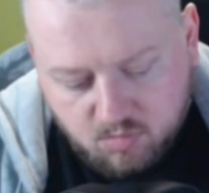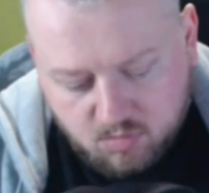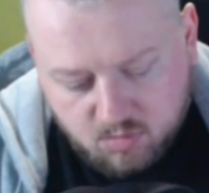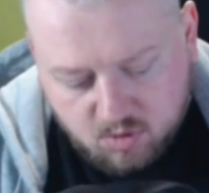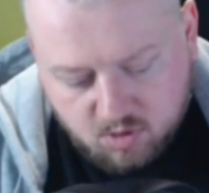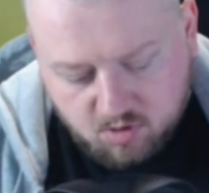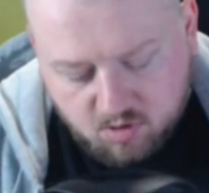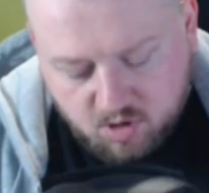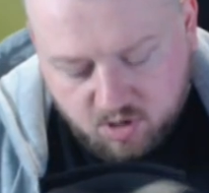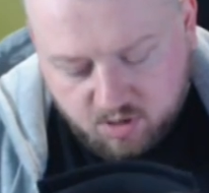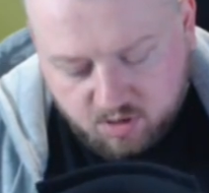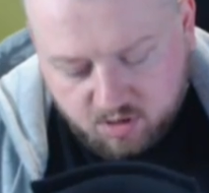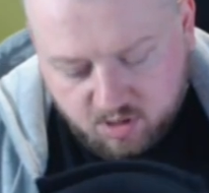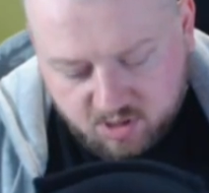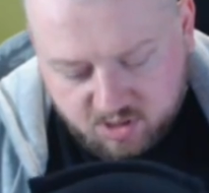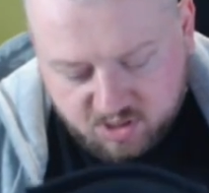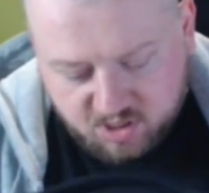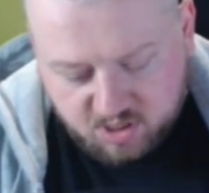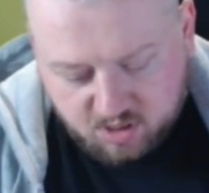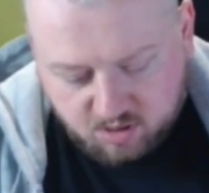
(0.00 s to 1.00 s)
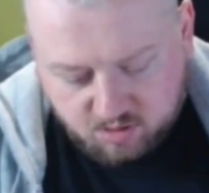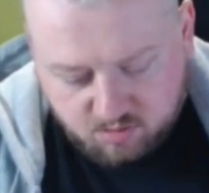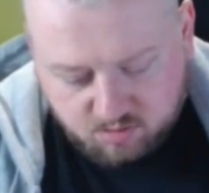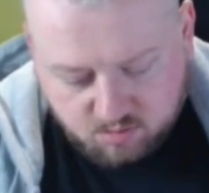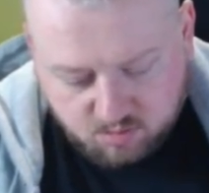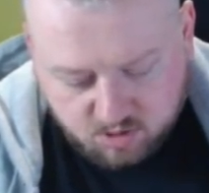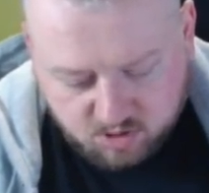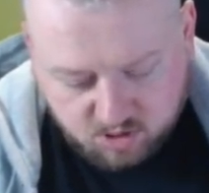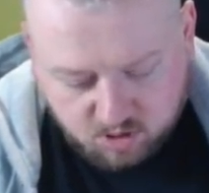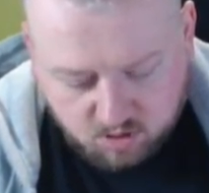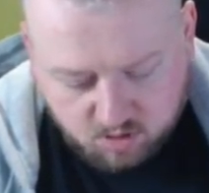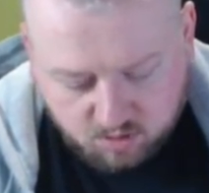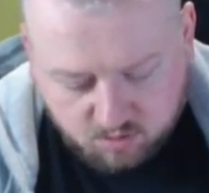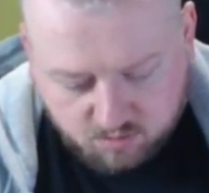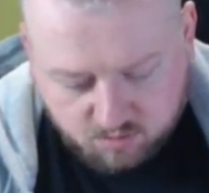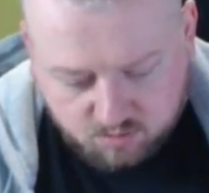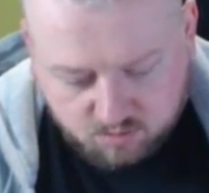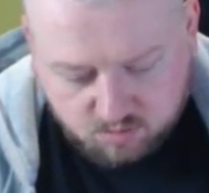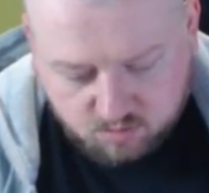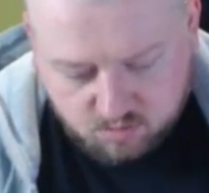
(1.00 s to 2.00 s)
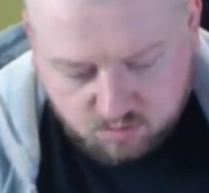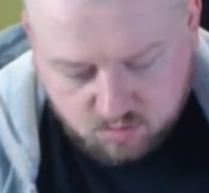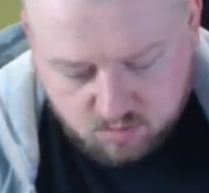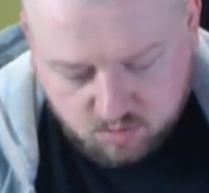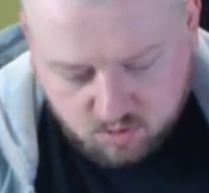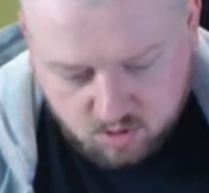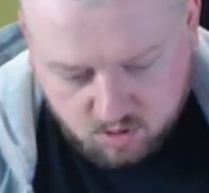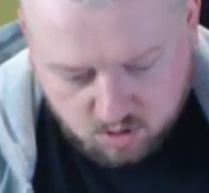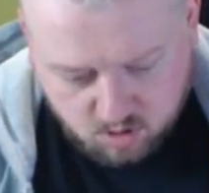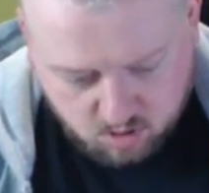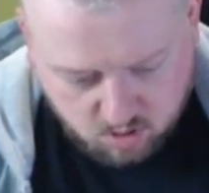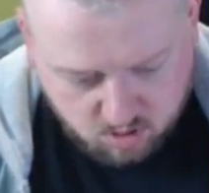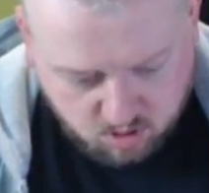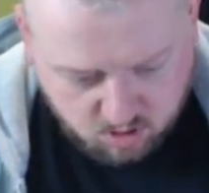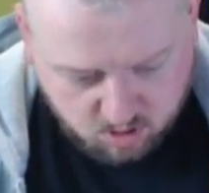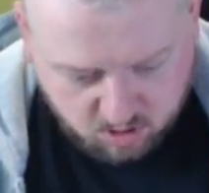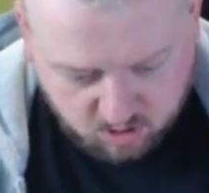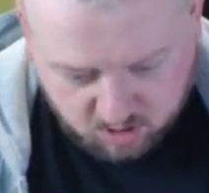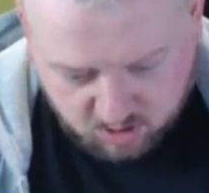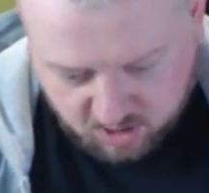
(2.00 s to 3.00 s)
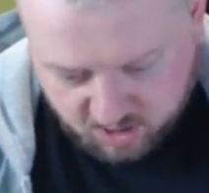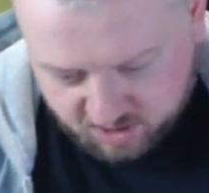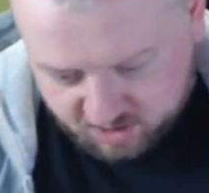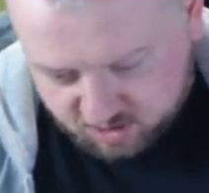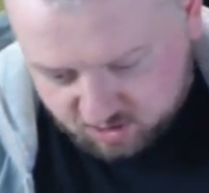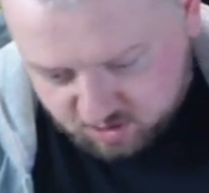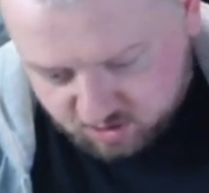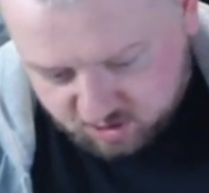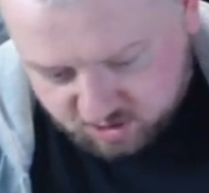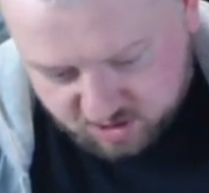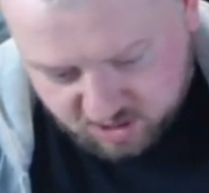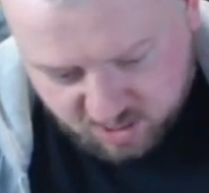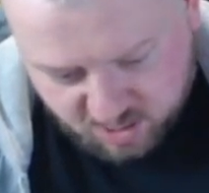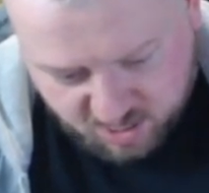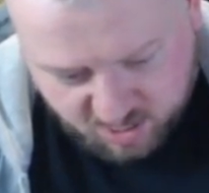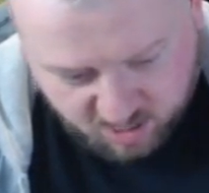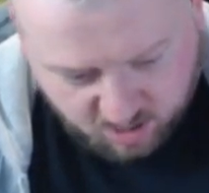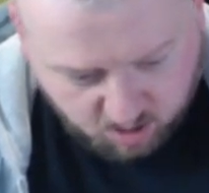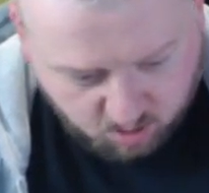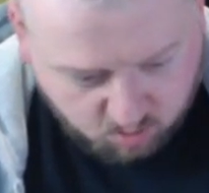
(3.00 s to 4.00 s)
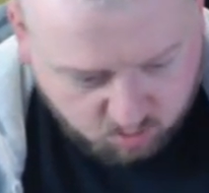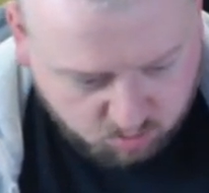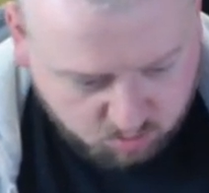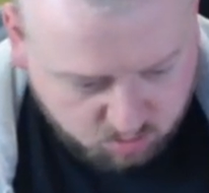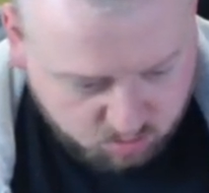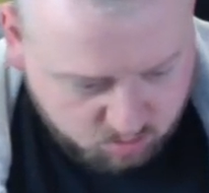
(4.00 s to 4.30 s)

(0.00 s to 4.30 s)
alright, that's in. It's on. Let us now